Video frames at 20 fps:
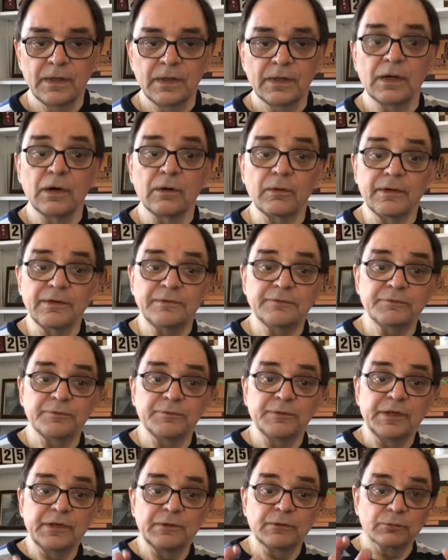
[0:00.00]
now if
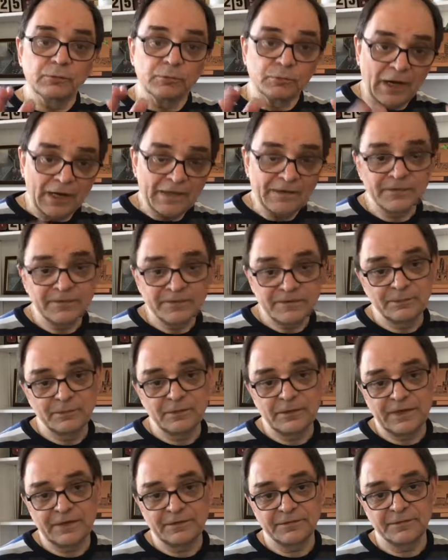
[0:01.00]
we run the
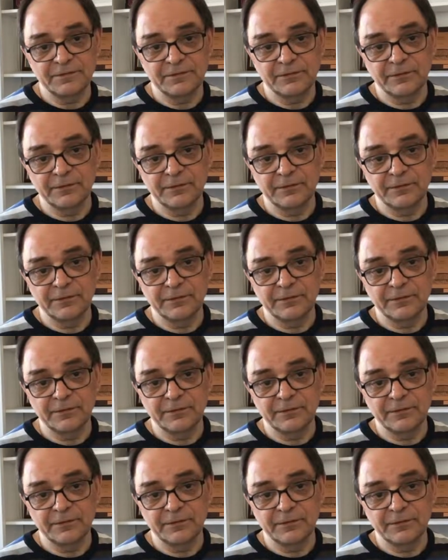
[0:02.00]
simulation,